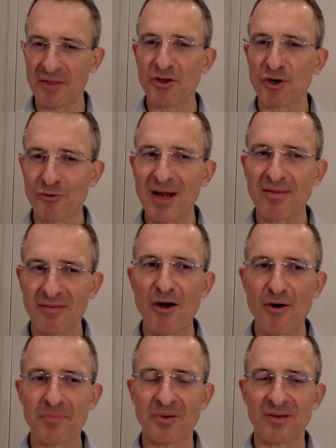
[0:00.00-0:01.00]
Well, the great
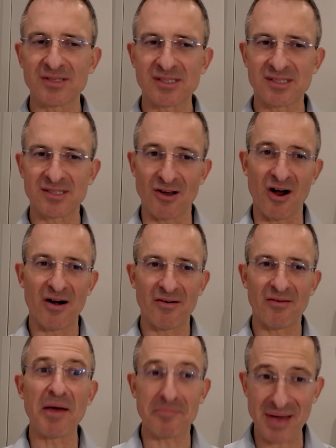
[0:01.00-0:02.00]
therapists
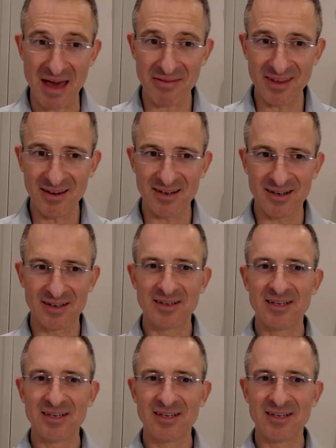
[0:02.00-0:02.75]
are empathic.